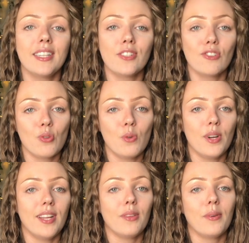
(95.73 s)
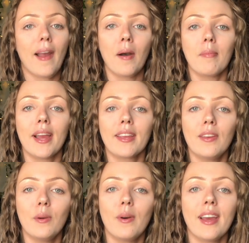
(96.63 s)
enjoyed throughout my
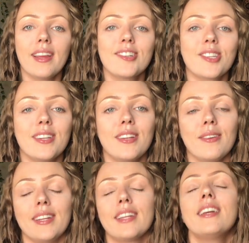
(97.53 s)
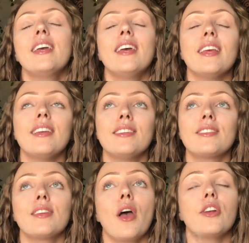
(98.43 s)
QA engineering
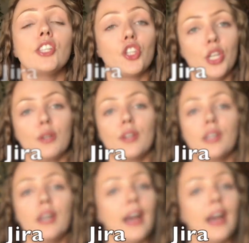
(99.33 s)
is Jira.